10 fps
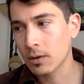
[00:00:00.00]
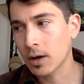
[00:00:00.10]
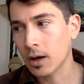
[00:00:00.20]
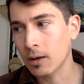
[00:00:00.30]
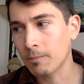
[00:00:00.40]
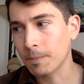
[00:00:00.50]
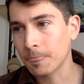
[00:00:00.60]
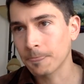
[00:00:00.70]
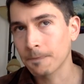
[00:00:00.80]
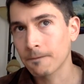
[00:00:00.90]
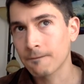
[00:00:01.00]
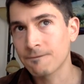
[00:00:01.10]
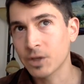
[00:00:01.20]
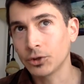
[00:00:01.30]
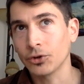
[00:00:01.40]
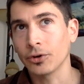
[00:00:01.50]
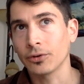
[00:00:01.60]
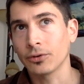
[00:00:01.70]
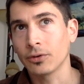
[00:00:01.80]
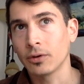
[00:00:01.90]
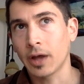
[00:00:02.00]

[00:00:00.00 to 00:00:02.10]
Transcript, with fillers: um, filters.